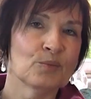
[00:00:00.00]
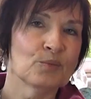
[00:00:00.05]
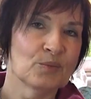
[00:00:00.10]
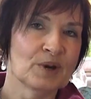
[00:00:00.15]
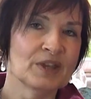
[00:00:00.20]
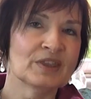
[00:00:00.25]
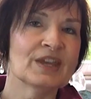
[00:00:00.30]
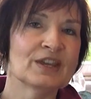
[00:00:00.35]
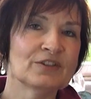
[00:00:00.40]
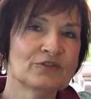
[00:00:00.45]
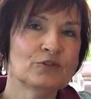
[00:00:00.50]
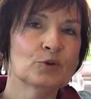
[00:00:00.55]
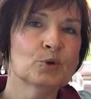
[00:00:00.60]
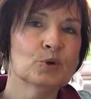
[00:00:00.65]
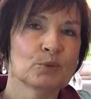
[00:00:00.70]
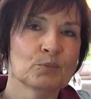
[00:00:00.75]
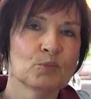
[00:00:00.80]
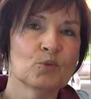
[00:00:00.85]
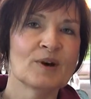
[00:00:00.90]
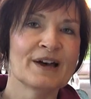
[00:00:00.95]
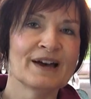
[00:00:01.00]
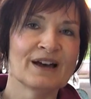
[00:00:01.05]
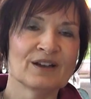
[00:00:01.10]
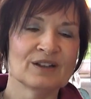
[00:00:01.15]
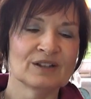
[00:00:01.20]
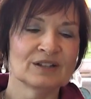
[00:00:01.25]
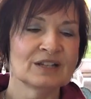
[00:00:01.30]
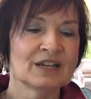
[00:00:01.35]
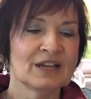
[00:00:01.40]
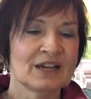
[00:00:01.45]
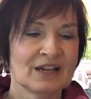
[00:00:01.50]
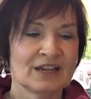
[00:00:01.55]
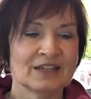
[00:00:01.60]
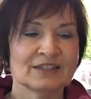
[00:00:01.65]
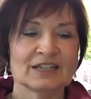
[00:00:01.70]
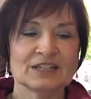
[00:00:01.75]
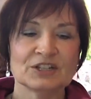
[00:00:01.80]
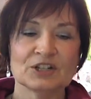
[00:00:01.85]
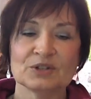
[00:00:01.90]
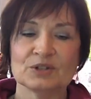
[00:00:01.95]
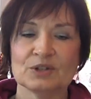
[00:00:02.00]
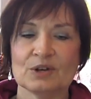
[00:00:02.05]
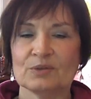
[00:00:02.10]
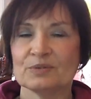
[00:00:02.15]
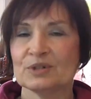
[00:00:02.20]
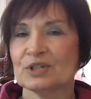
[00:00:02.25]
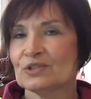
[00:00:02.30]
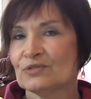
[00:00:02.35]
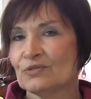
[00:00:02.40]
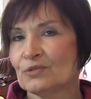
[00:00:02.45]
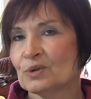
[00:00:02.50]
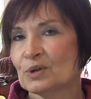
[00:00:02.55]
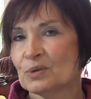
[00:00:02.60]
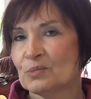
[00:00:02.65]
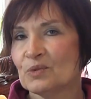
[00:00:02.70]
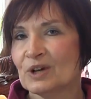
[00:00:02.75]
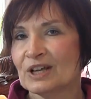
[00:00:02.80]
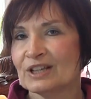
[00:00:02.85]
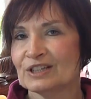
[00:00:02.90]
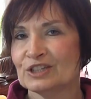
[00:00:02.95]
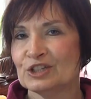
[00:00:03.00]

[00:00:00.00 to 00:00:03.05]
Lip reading: when they form well. They don't always form well,